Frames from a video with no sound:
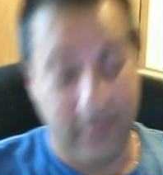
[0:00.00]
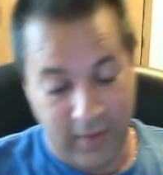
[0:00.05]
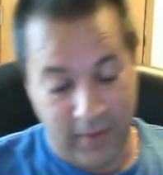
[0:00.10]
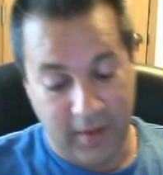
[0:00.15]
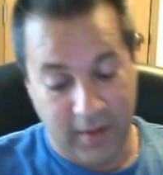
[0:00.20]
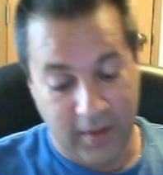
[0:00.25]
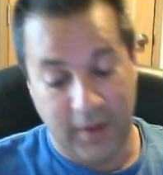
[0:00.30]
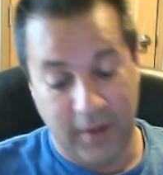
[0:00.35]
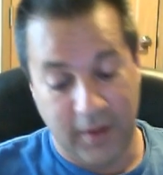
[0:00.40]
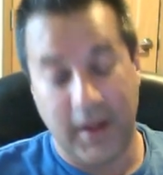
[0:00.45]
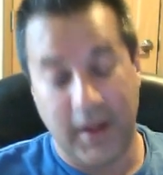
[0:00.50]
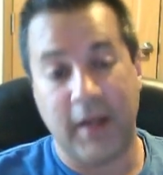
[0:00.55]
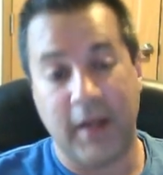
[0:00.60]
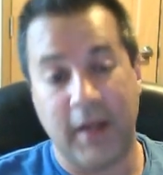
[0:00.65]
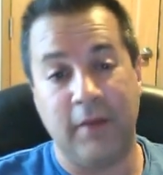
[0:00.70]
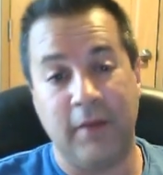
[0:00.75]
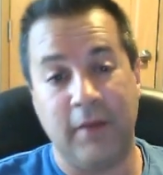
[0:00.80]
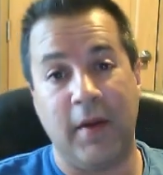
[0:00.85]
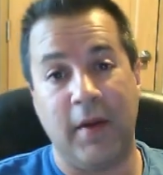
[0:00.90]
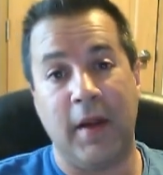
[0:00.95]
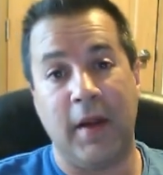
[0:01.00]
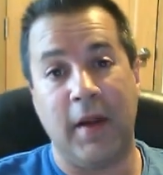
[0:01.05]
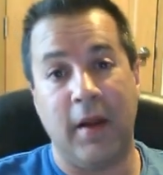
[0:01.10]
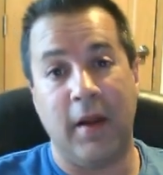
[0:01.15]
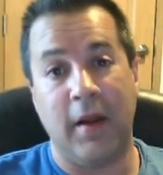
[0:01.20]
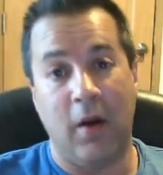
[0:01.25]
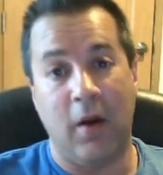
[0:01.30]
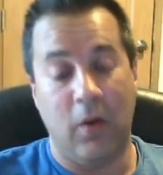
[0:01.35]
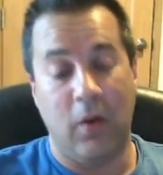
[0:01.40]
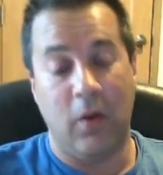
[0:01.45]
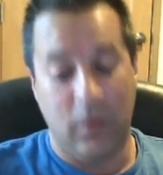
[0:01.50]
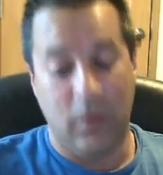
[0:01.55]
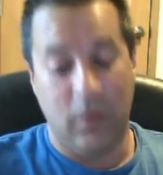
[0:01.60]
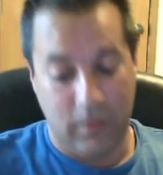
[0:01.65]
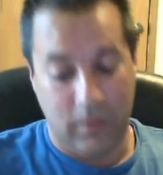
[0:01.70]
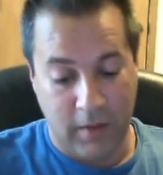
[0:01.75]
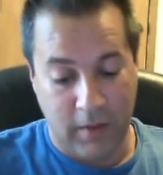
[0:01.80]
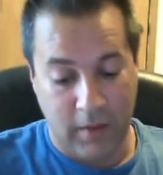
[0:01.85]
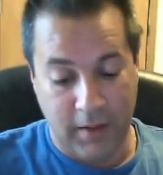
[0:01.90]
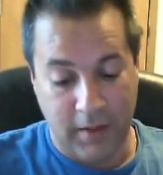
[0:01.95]
a negative NAO
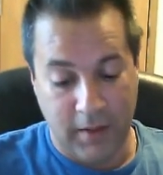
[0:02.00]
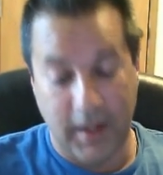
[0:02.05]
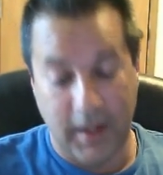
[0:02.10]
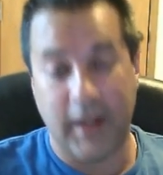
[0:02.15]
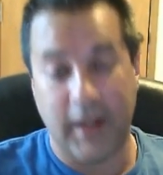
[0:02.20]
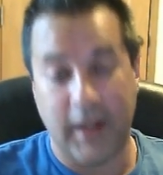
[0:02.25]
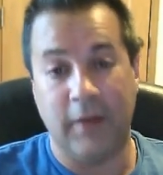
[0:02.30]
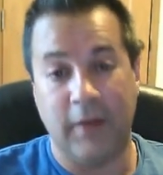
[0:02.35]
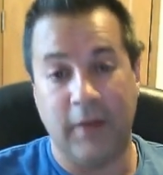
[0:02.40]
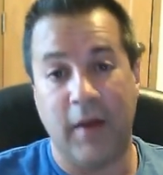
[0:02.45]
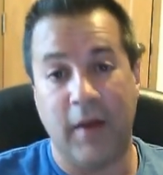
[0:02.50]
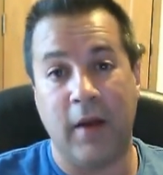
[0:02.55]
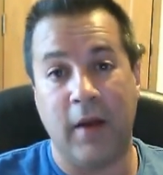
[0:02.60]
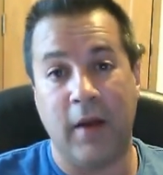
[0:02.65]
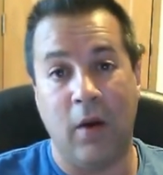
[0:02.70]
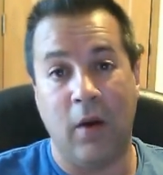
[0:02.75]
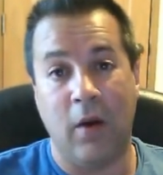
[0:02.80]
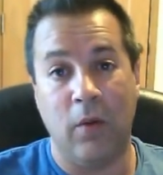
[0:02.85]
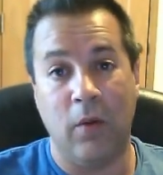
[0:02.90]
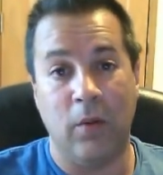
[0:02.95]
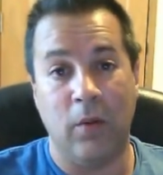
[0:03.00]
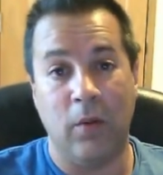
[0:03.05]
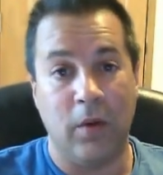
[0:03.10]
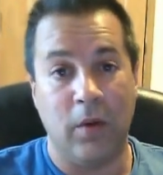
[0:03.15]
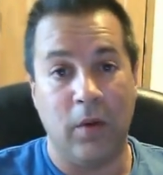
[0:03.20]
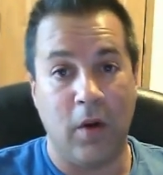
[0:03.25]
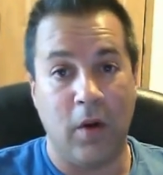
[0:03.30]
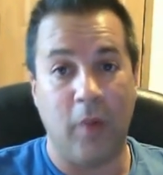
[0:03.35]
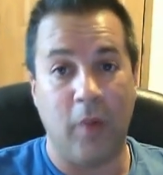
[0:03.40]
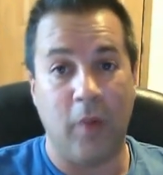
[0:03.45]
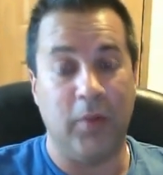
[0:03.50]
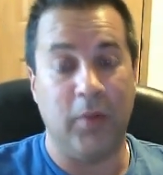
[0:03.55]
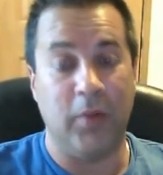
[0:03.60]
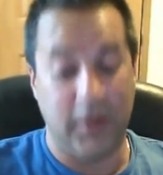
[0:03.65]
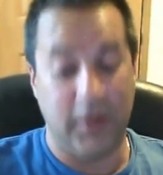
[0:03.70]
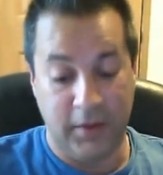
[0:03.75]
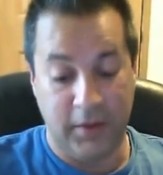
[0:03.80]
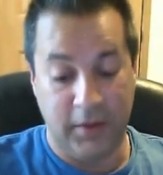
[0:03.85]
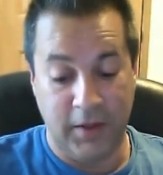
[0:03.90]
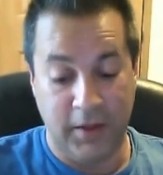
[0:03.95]
and a negative AO
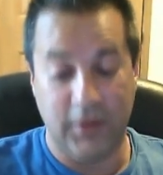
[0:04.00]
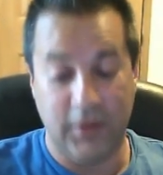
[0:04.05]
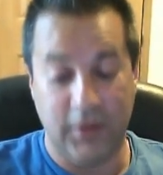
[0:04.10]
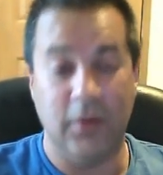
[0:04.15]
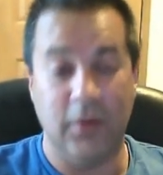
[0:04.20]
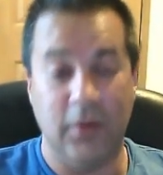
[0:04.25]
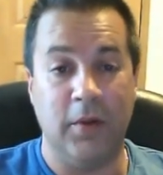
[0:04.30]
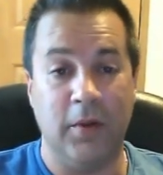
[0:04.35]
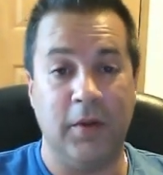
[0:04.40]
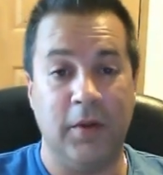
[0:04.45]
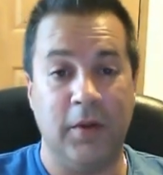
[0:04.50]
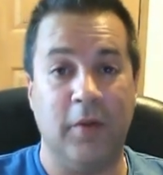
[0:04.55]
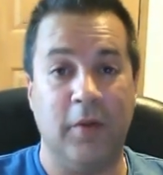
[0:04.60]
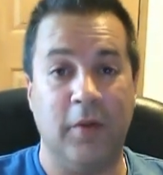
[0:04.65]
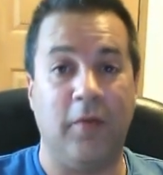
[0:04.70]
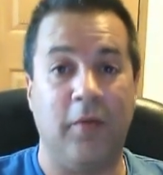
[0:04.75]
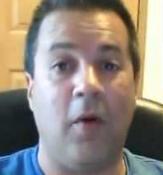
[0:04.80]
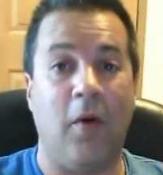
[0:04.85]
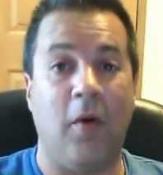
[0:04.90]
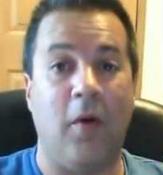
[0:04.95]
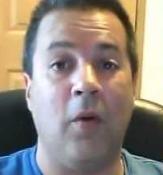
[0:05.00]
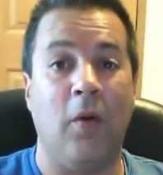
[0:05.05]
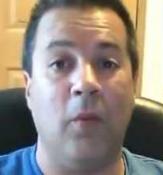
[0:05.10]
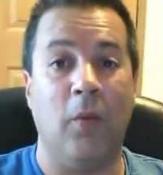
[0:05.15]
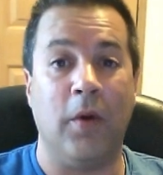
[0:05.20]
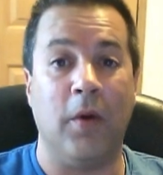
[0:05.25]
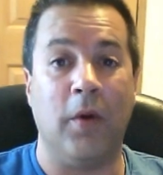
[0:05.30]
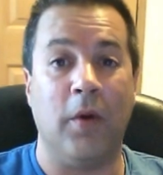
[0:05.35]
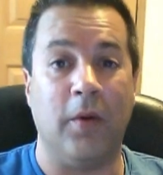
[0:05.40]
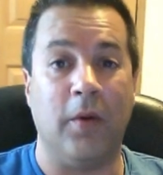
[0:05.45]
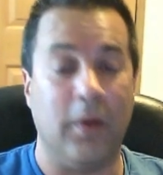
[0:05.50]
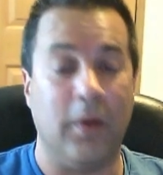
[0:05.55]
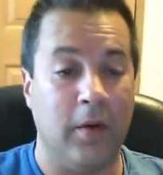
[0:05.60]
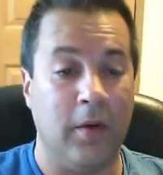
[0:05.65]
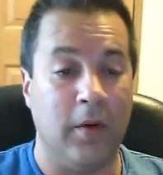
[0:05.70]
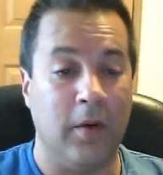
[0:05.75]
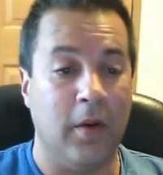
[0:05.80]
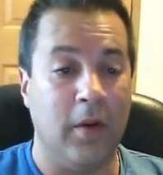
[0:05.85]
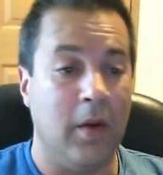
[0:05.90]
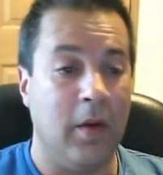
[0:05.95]
couplet continue into the fall and winter,
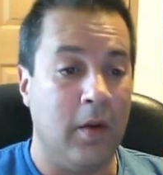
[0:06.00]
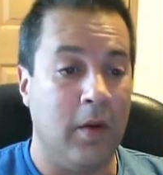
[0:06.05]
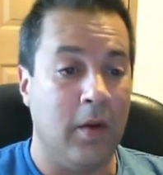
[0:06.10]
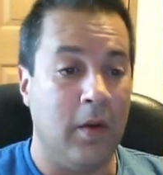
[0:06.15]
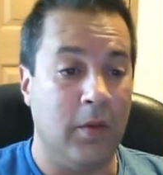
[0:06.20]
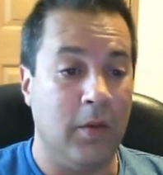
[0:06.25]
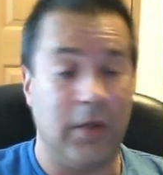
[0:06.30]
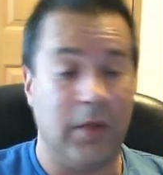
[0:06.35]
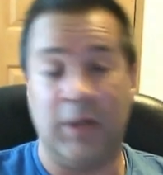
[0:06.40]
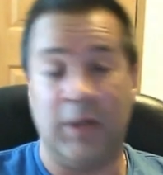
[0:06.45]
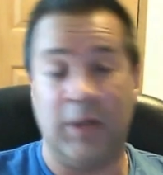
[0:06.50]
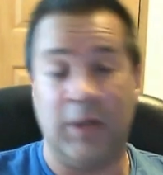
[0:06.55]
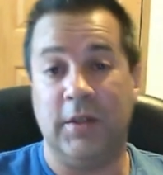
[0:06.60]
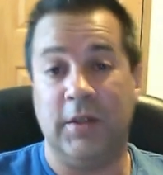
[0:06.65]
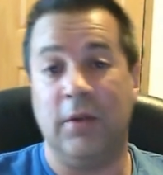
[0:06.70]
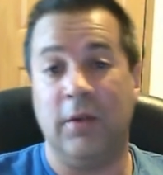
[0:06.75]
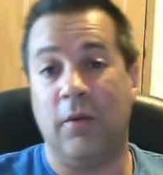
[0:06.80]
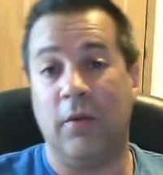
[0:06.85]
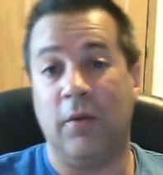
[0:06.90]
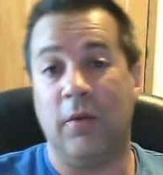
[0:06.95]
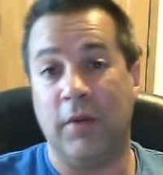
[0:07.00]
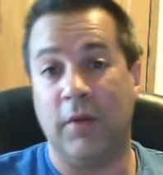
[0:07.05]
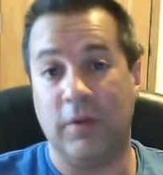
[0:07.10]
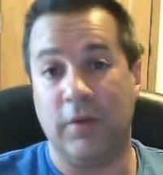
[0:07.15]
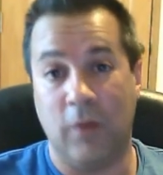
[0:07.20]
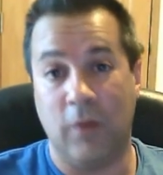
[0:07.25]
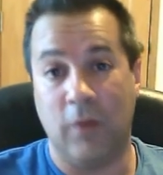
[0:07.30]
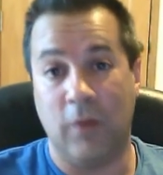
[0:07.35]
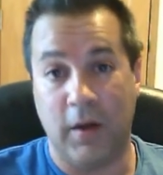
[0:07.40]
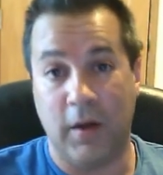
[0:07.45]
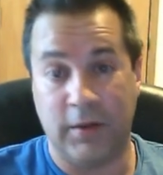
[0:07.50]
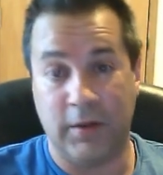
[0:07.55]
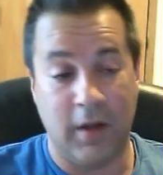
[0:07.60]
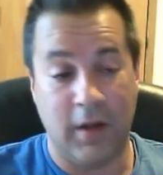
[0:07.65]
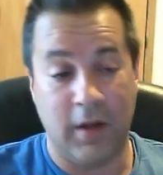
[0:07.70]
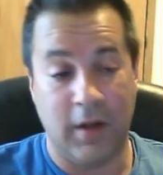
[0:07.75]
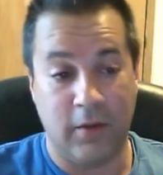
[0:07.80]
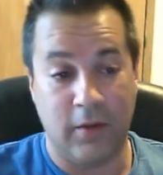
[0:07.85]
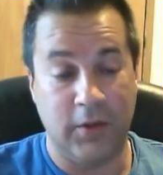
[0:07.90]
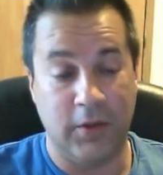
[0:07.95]
which I see no reason why it's
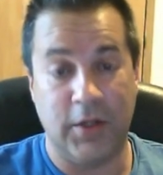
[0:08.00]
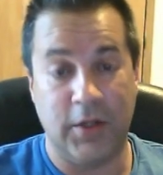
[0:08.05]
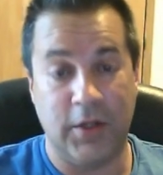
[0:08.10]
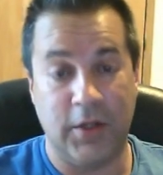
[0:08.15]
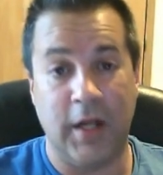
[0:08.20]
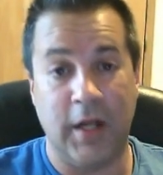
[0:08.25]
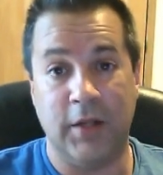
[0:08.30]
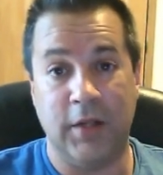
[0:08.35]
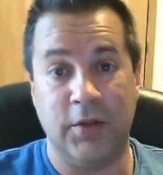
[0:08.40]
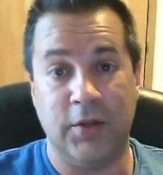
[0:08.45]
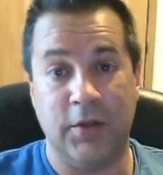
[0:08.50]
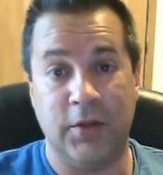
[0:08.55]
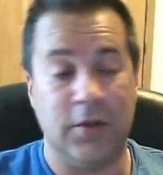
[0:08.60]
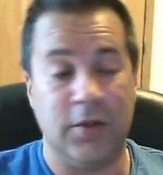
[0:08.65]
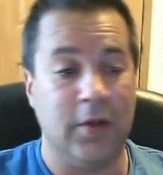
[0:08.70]
not going to change,